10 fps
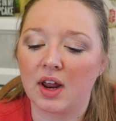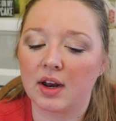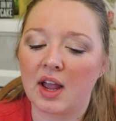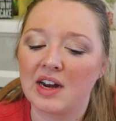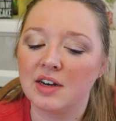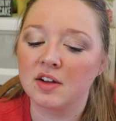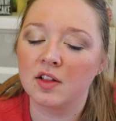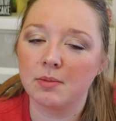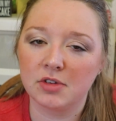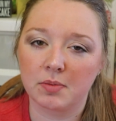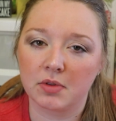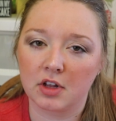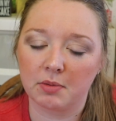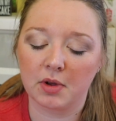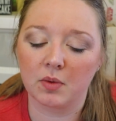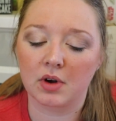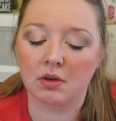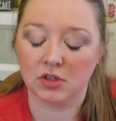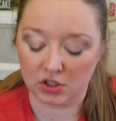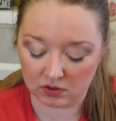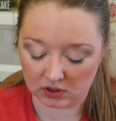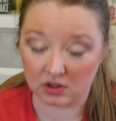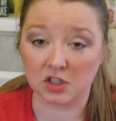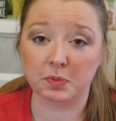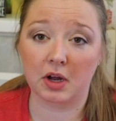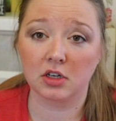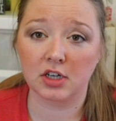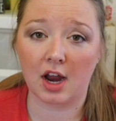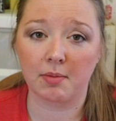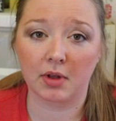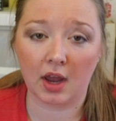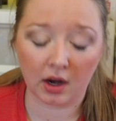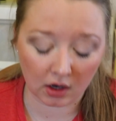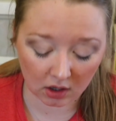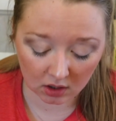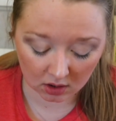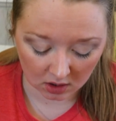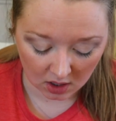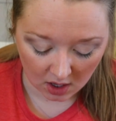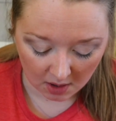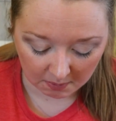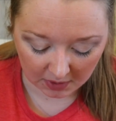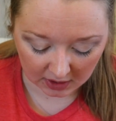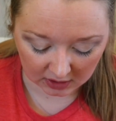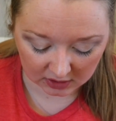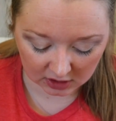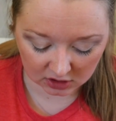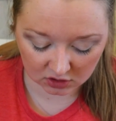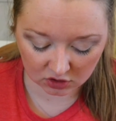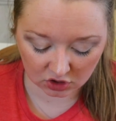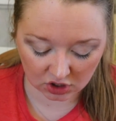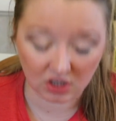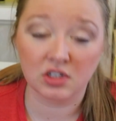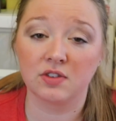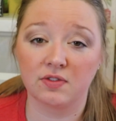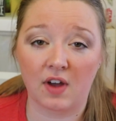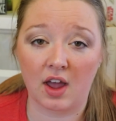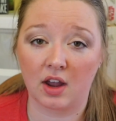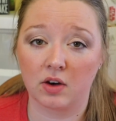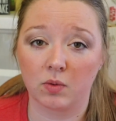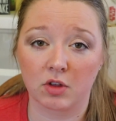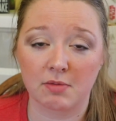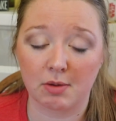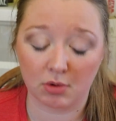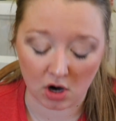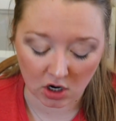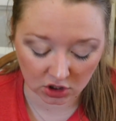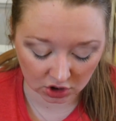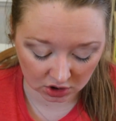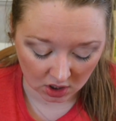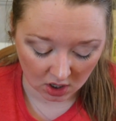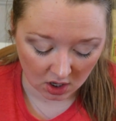It kind of clumped up a little bit when I was using the sponge applicator, but it did just fine with my brush.